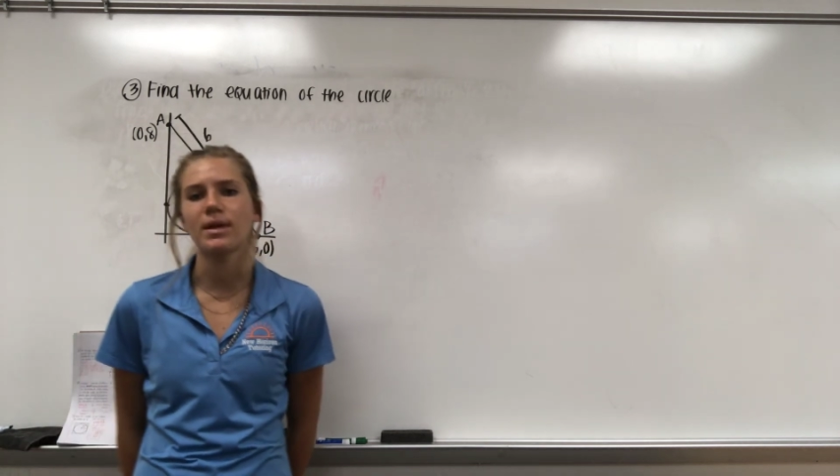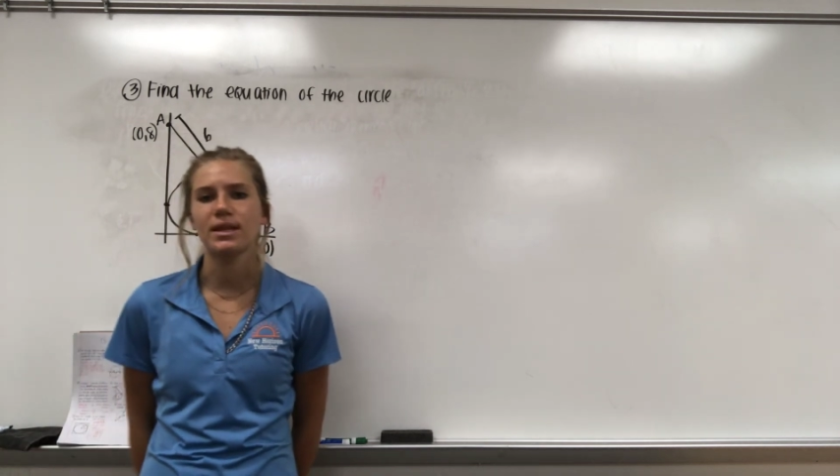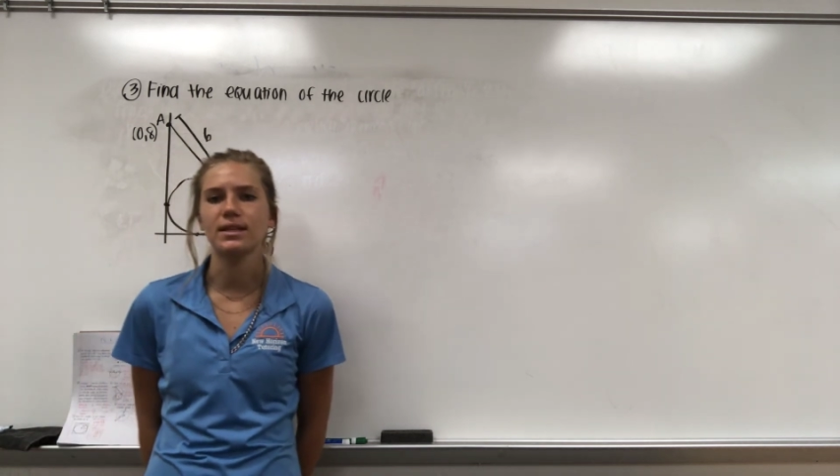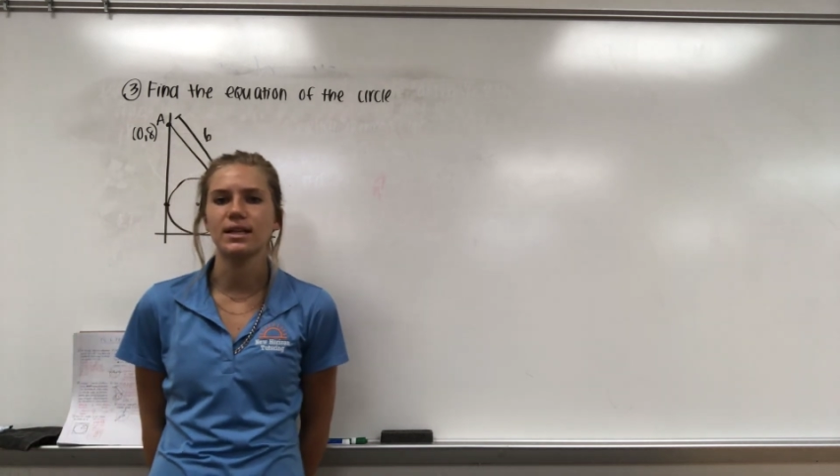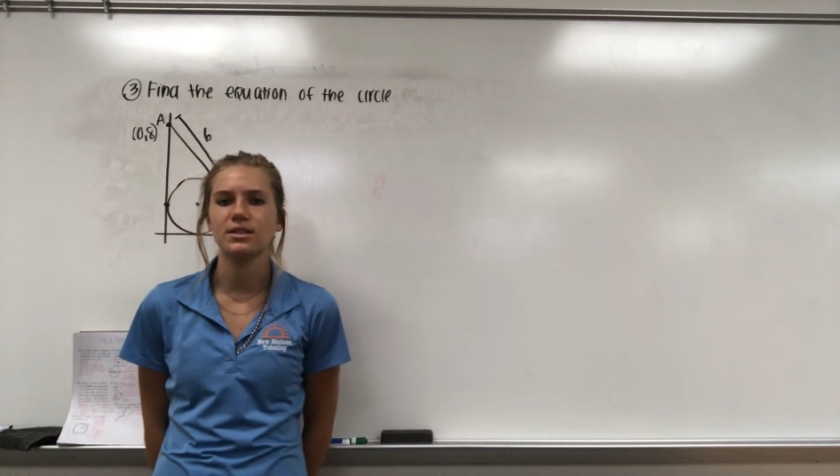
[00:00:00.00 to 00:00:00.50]
I
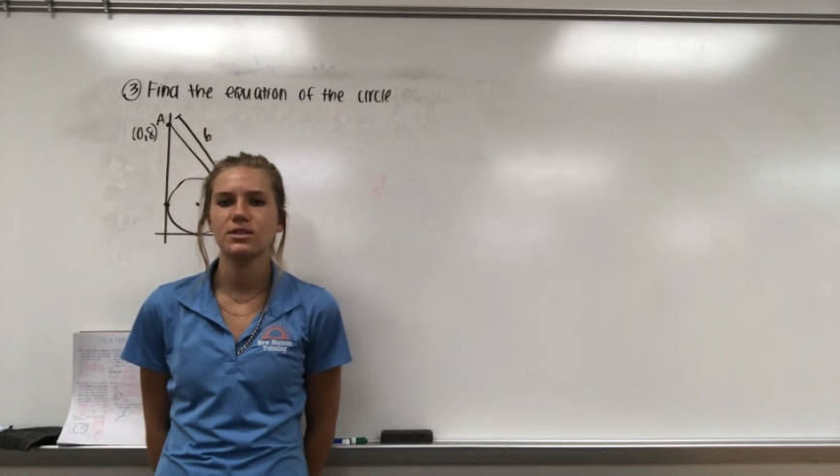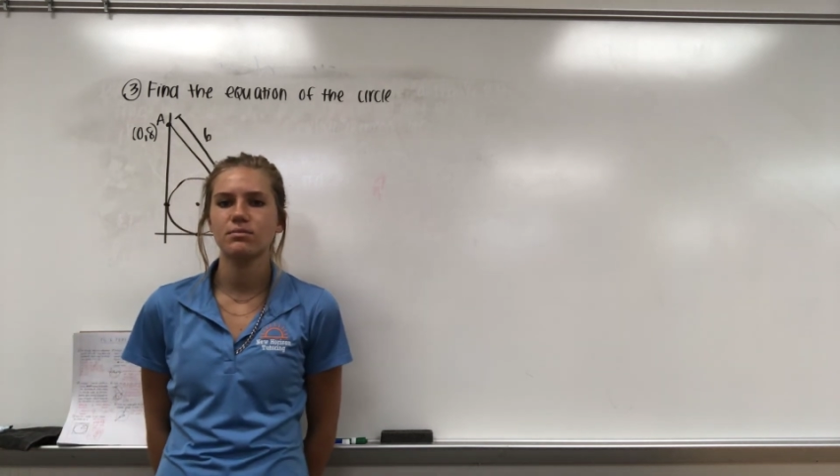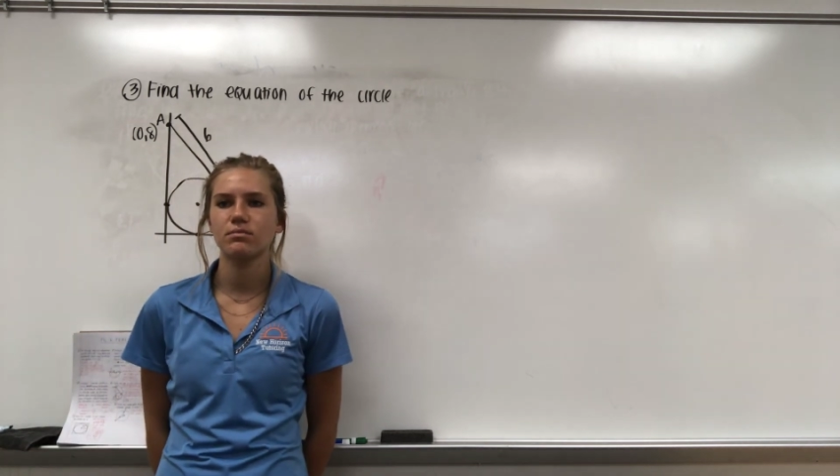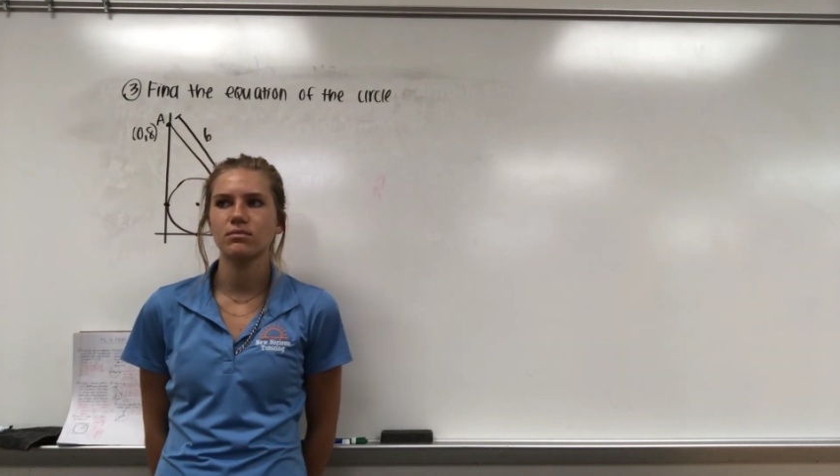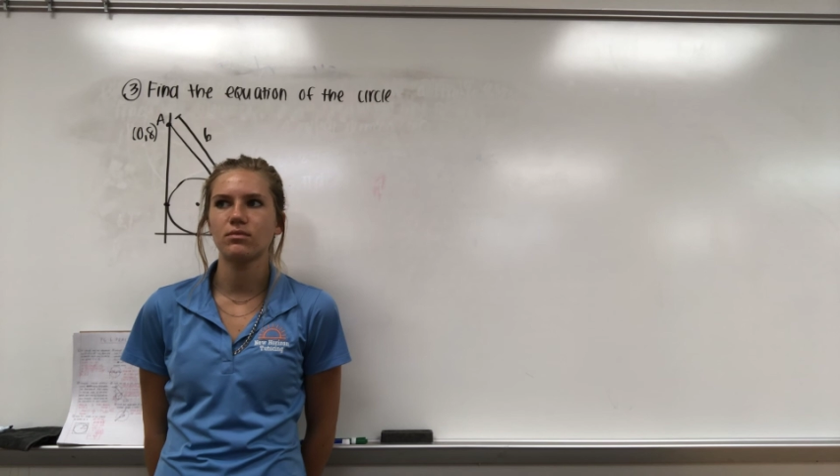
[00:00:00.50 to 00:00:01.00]
think that's
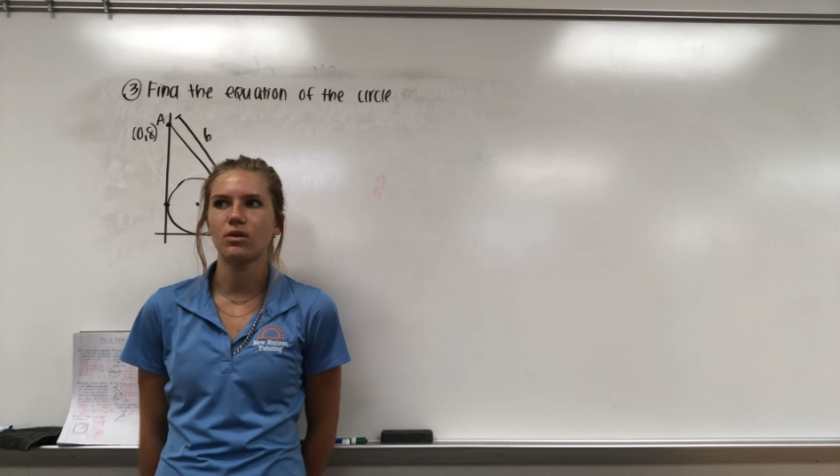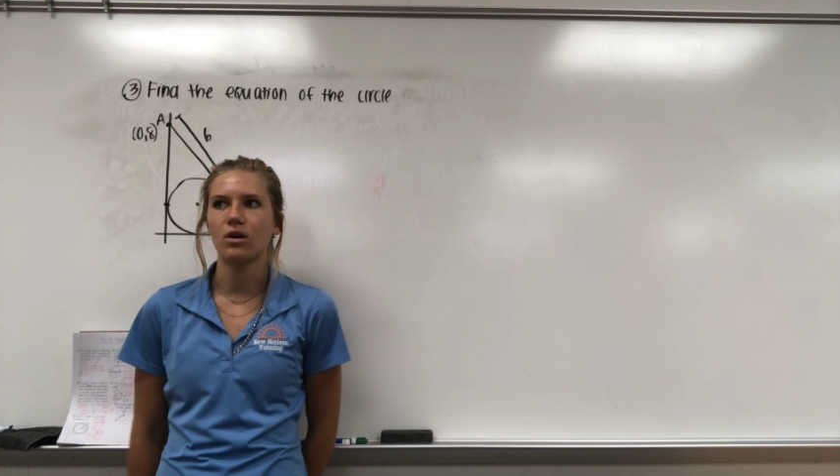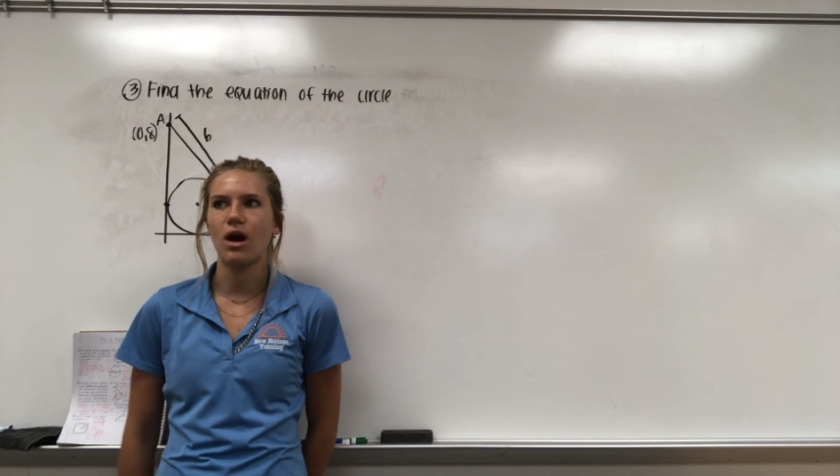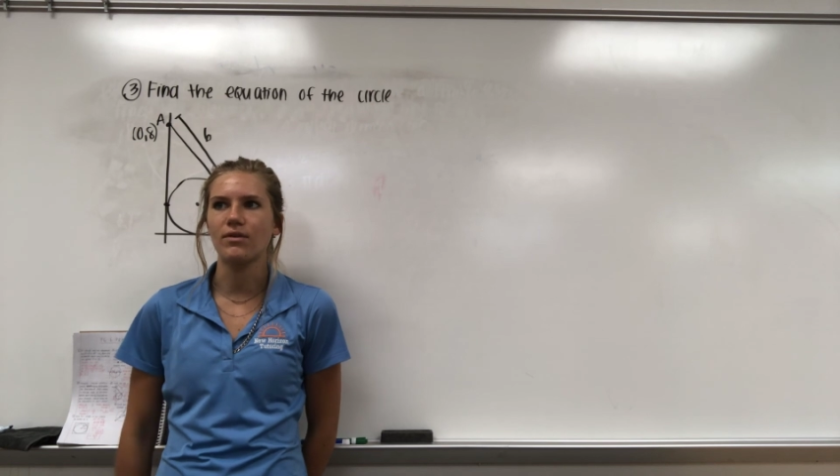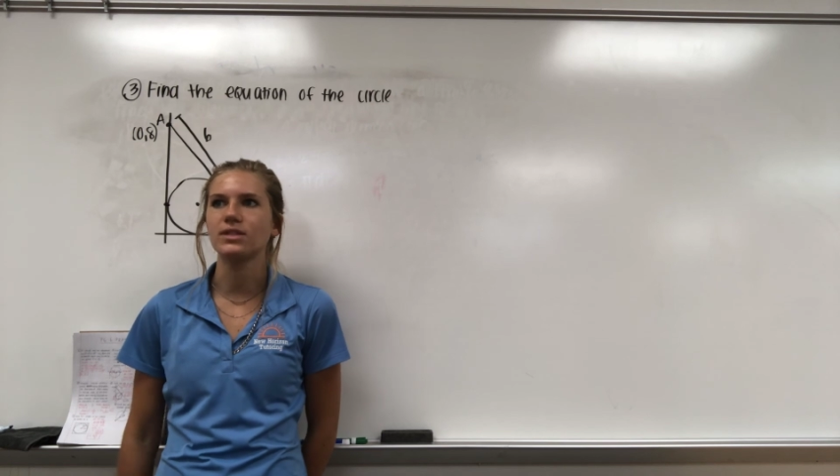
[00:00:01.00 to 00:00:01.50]

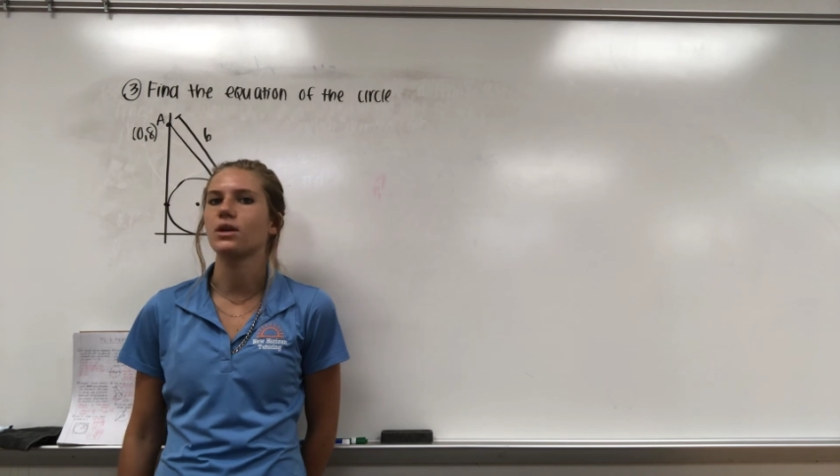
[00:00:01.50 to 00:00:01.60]
obviously